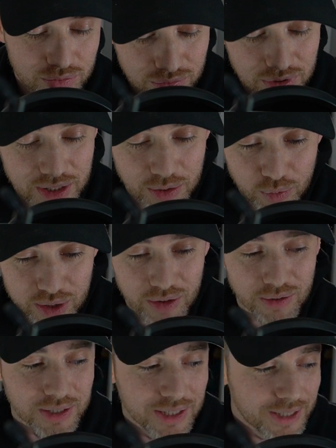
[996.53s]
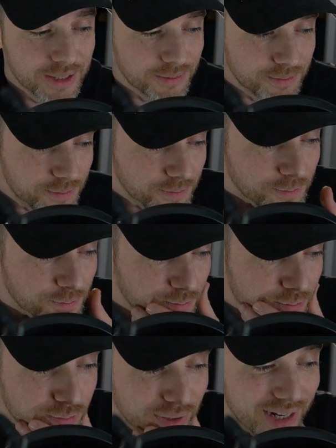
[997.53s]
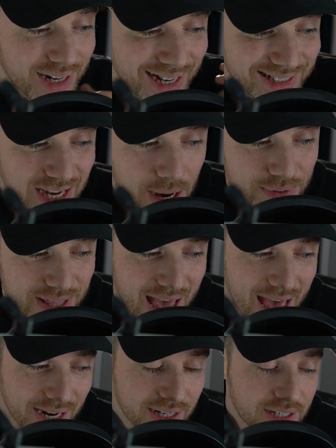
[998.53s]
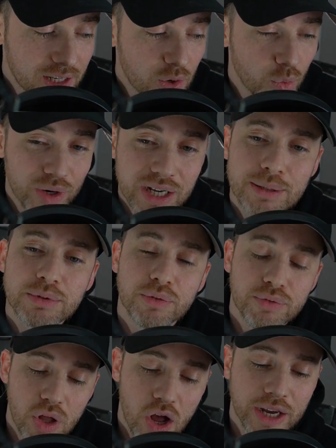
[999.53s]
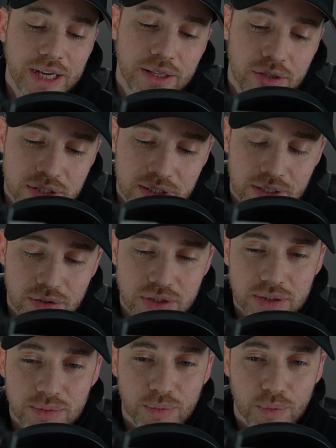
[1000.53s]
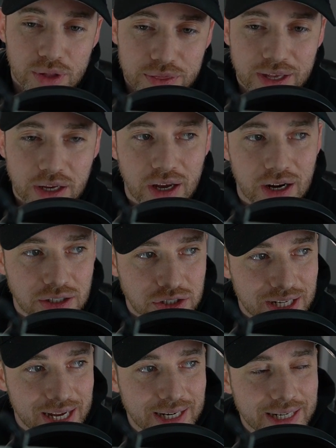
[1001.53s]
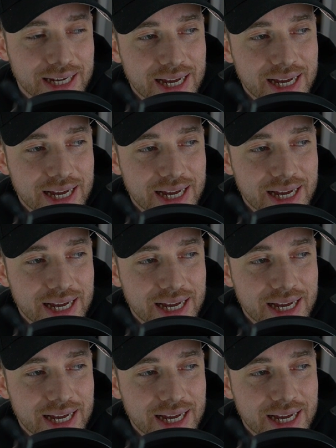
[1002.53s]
really weird. But on top of that, when it comes to vlogging, there's one thing you gotta understand.